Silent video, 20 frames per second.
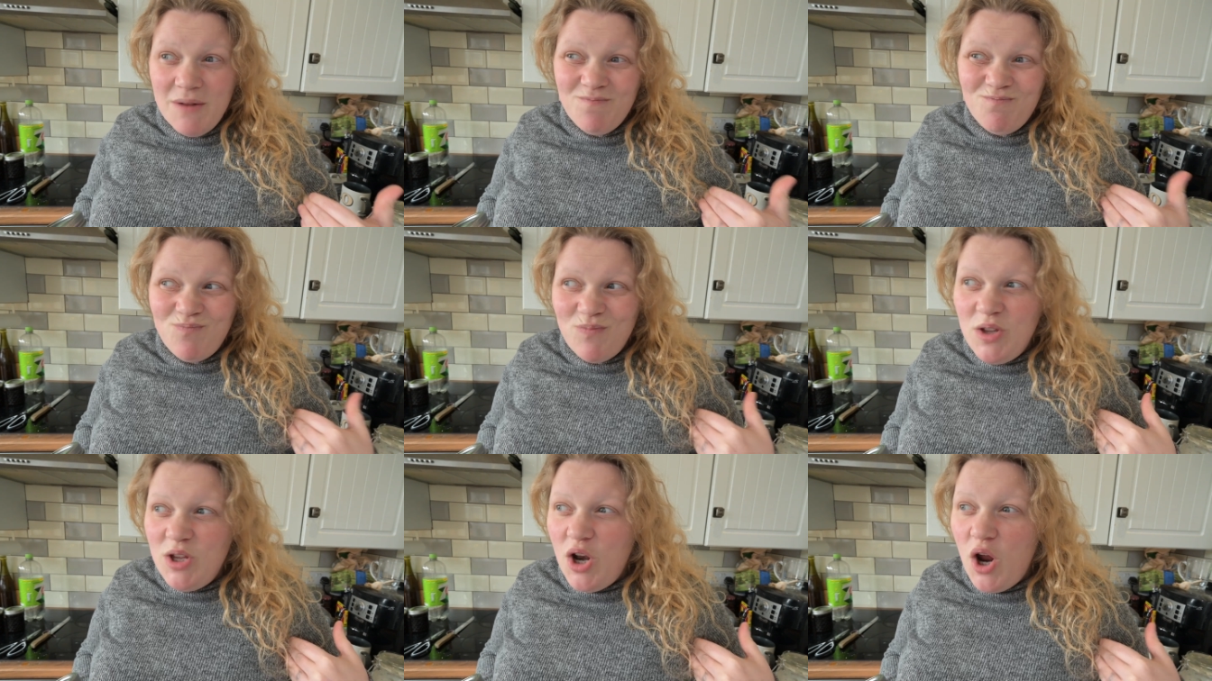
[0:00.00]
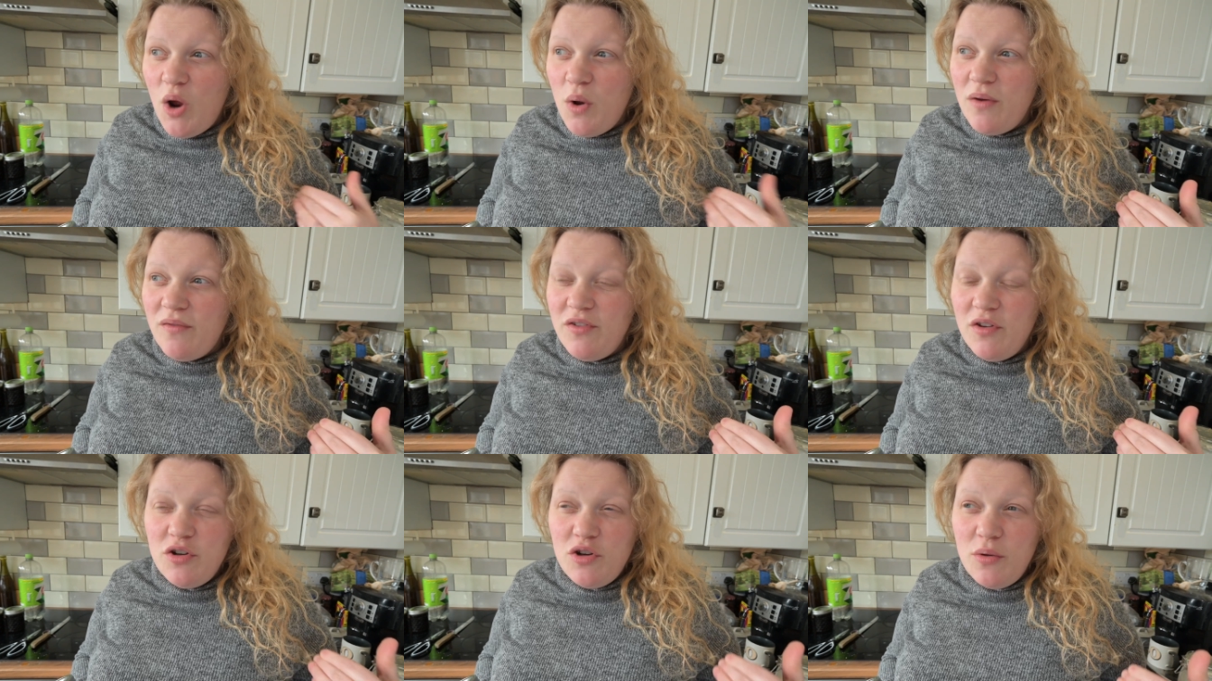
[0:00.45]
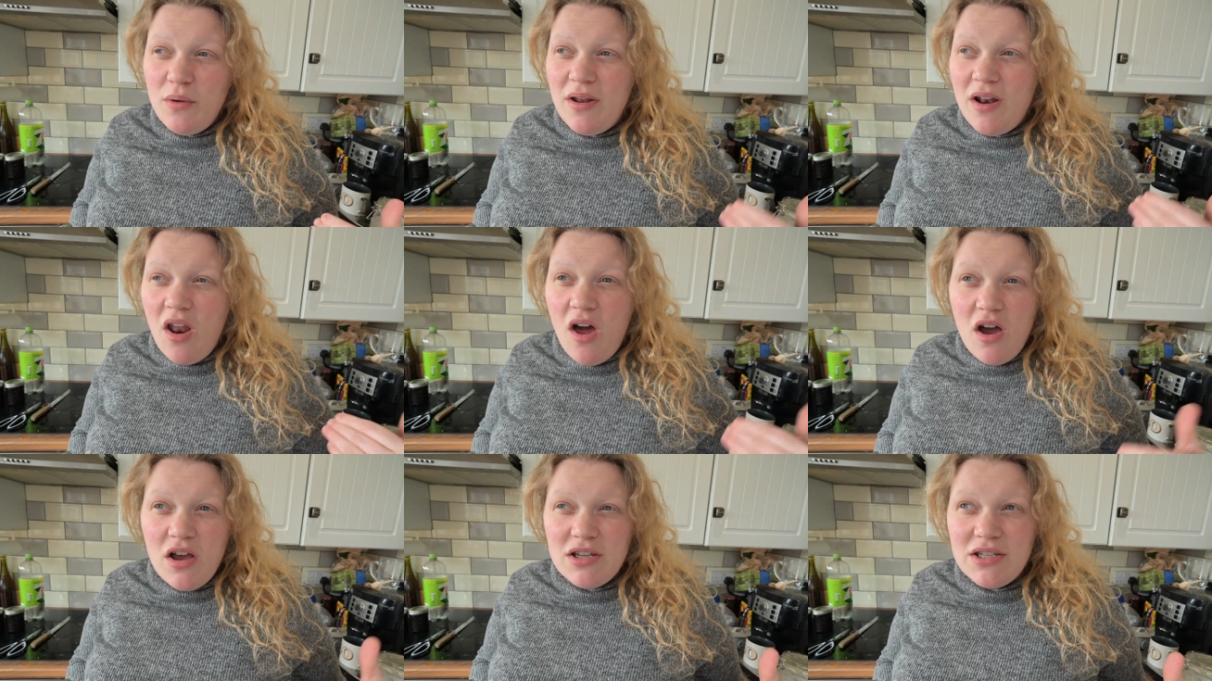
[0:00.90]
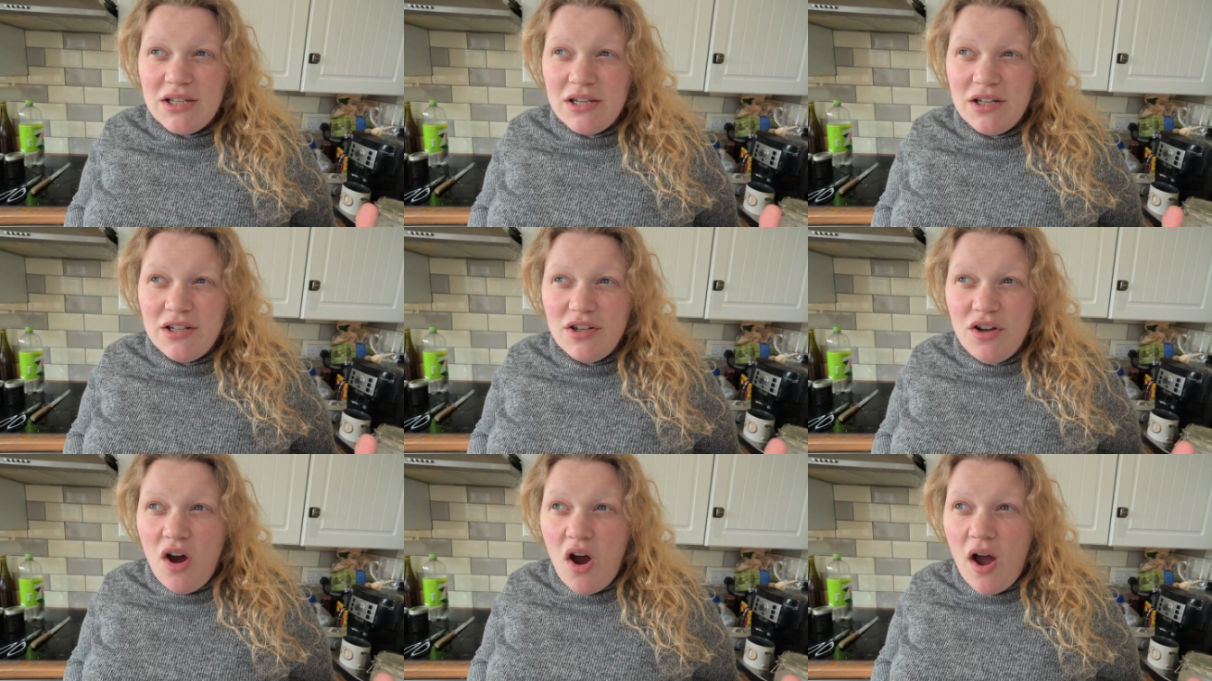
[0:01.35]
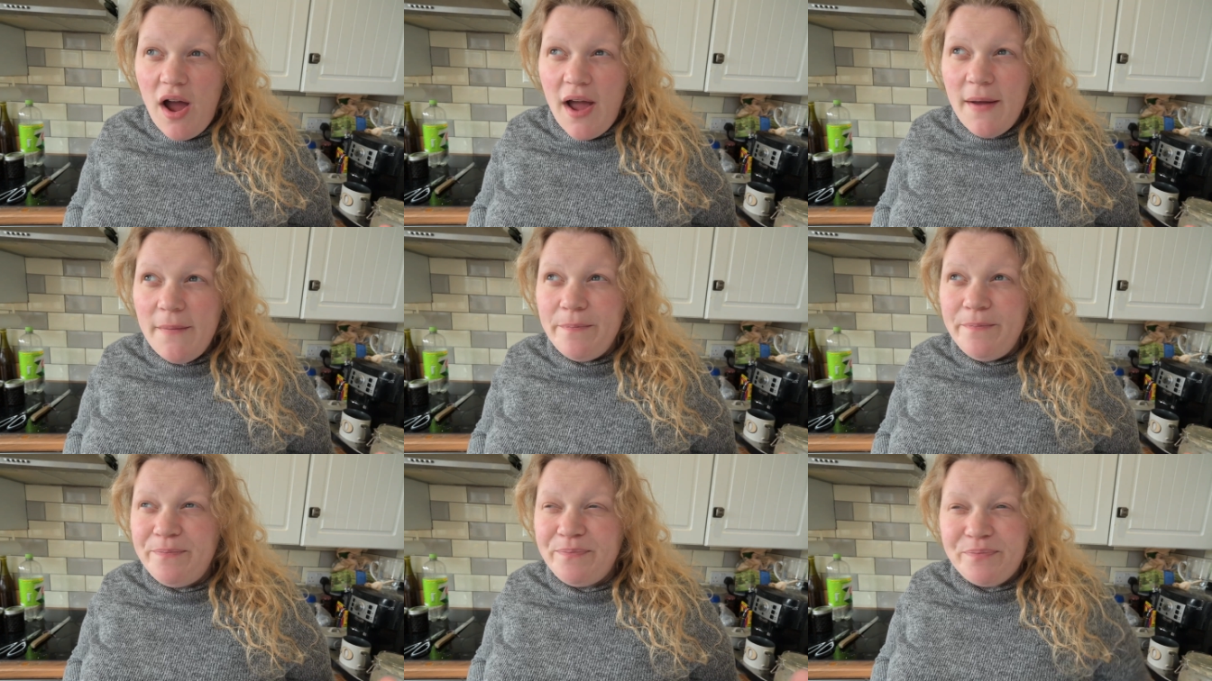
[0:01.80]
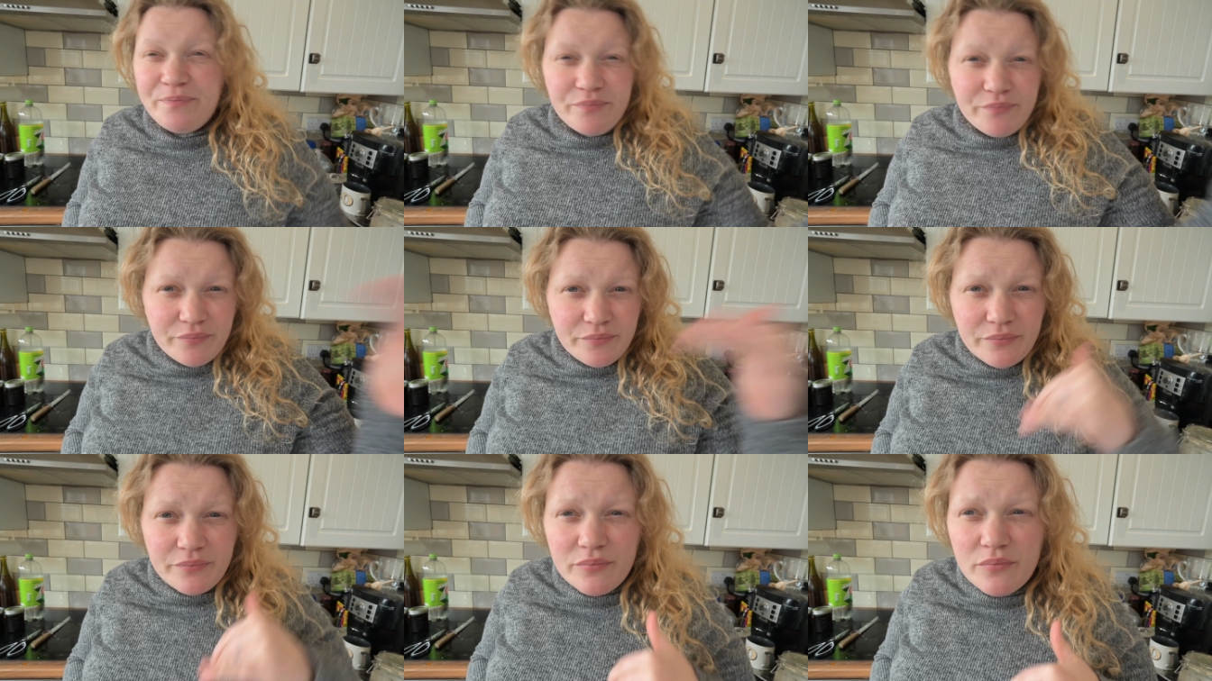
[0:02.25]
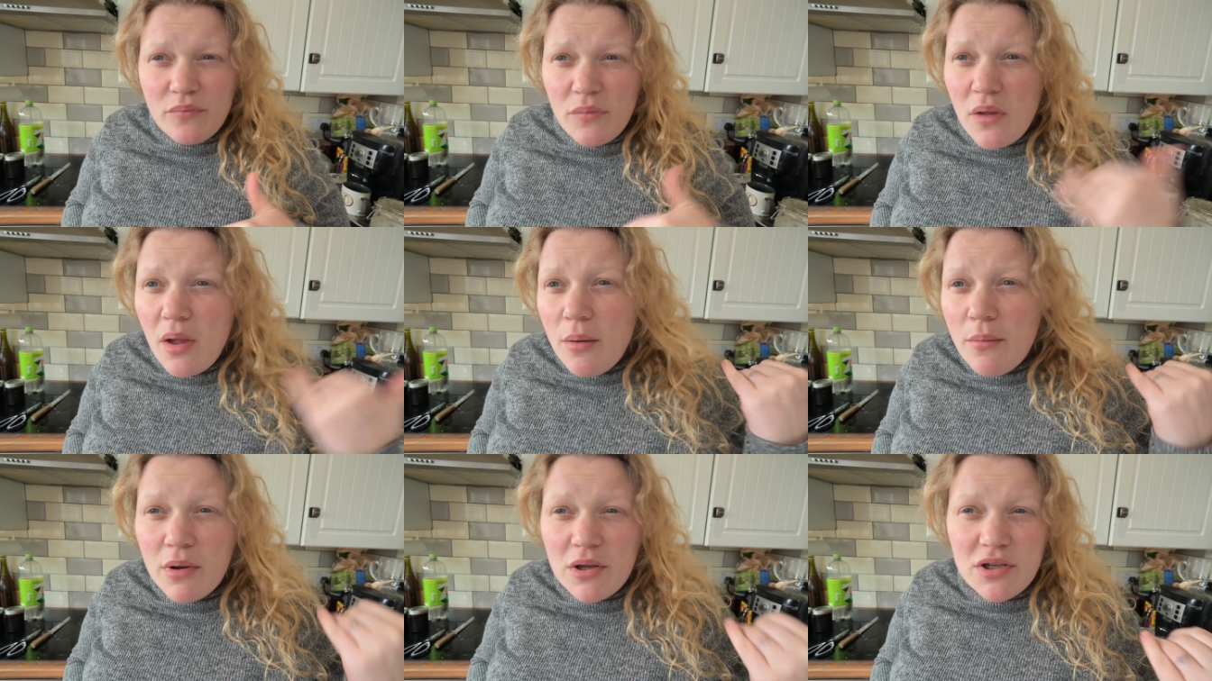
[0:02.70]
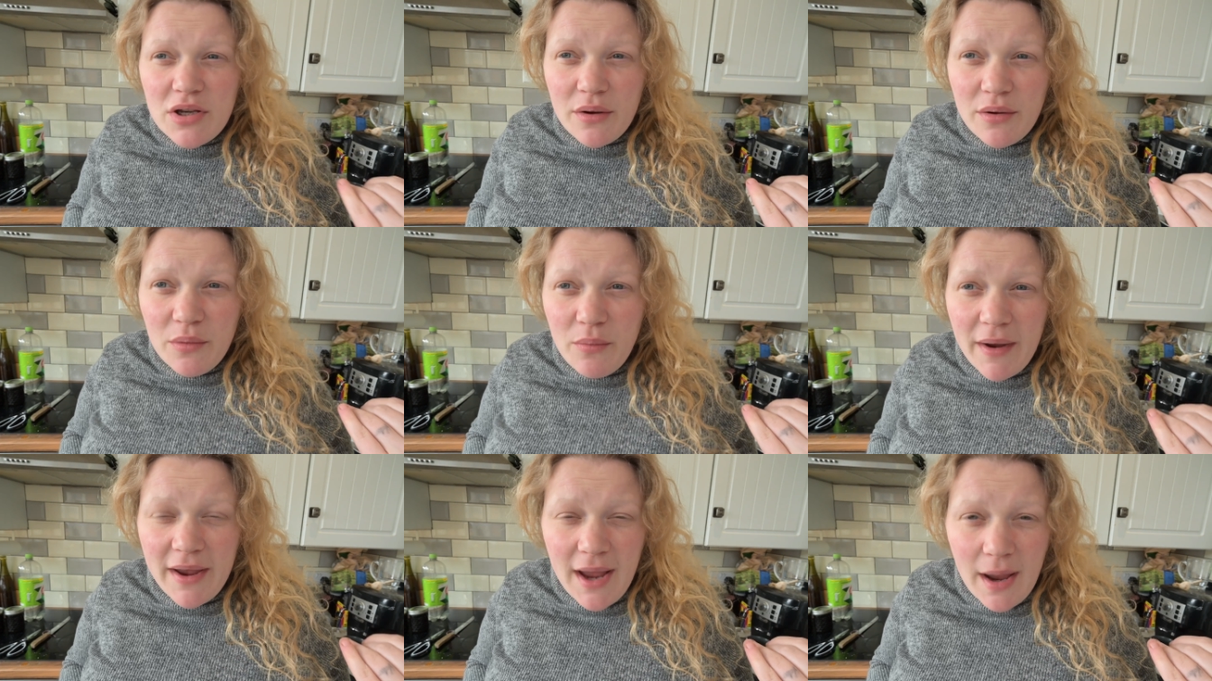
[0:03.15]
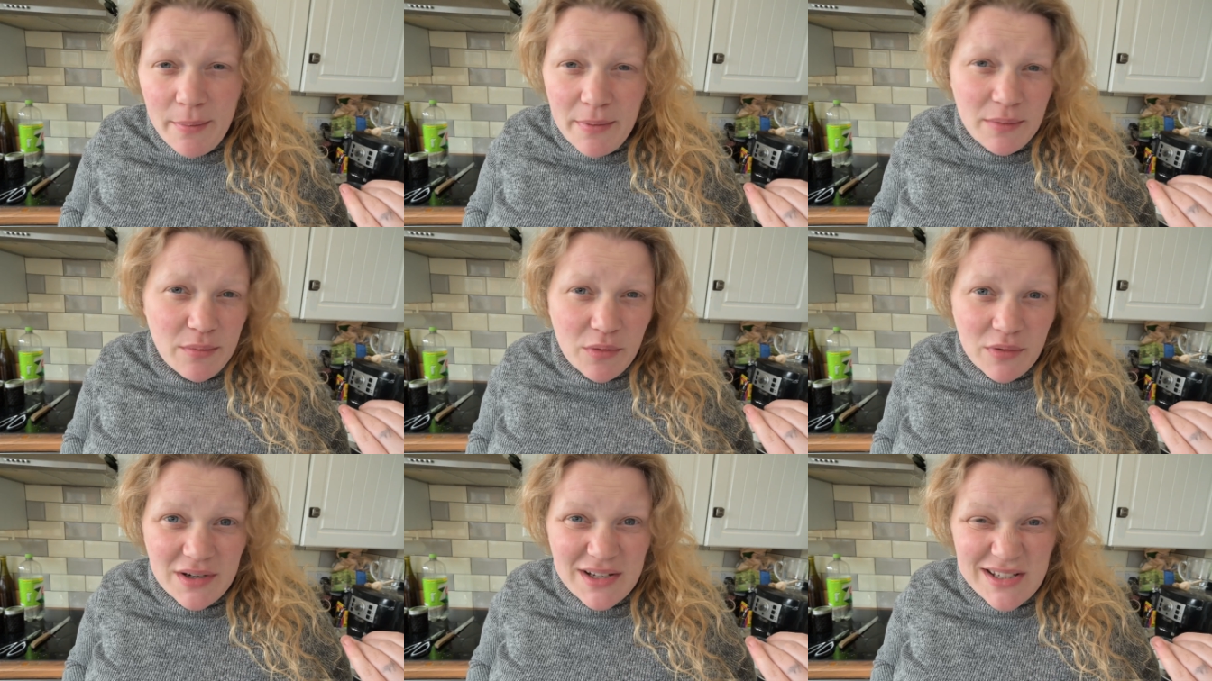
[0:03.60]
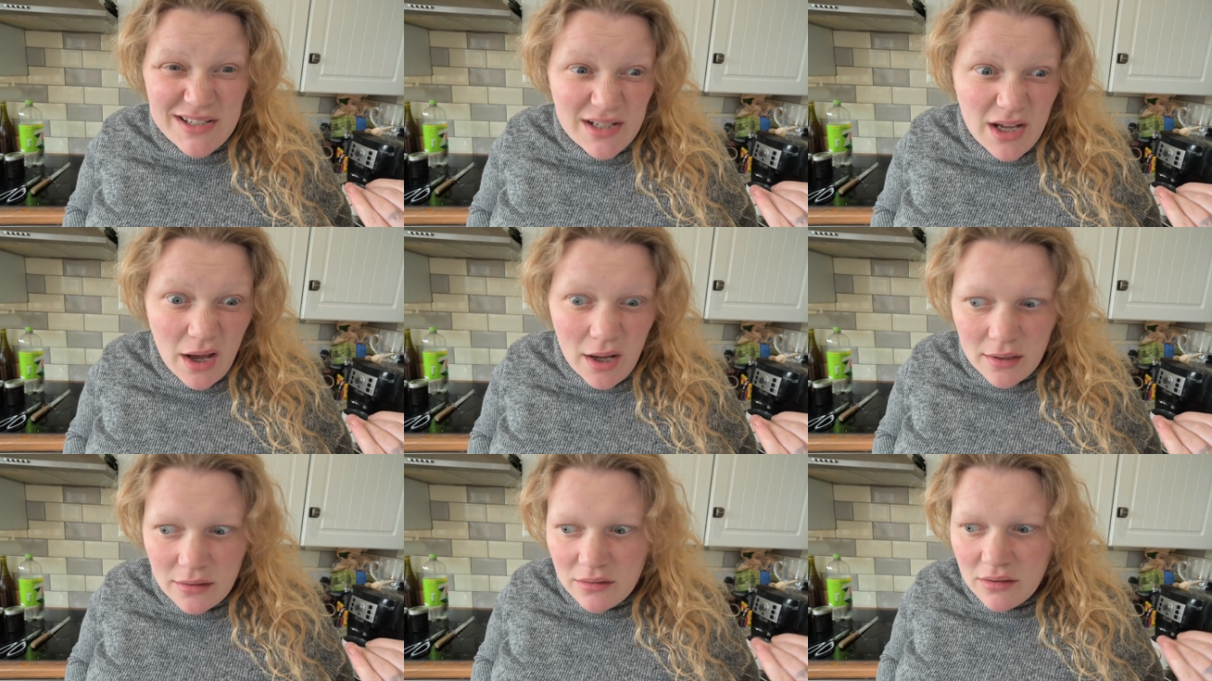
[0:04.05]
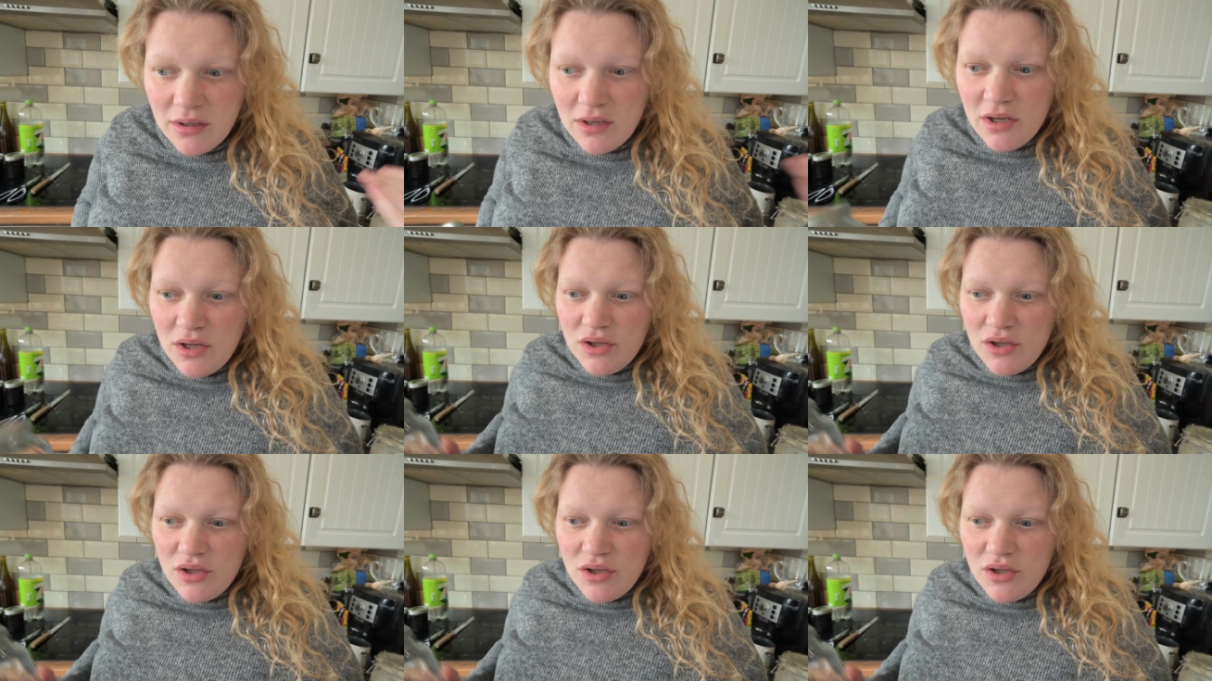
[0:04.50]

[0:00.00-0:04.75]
you know, if you do it last thing at night, by the time you wake up in the morning, it's done.